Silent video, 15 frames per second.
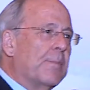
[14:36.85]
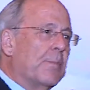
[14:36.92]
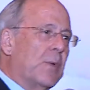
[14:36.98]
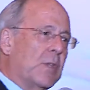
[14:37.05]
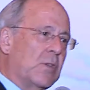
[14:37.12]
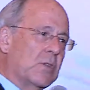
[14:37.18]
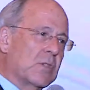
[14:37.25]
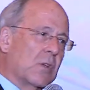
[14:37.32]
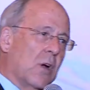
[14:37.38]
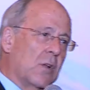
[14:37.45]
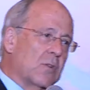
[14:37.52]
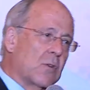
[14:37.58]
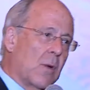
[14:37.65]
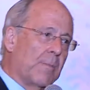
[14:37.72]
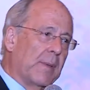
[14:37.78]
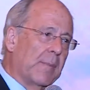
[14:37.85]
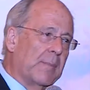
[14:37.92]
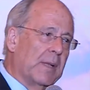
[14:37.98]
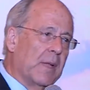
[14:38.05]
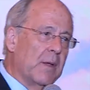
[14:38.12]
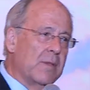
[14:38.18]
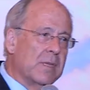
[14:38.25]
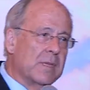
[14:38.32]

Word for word: When you start dropping below the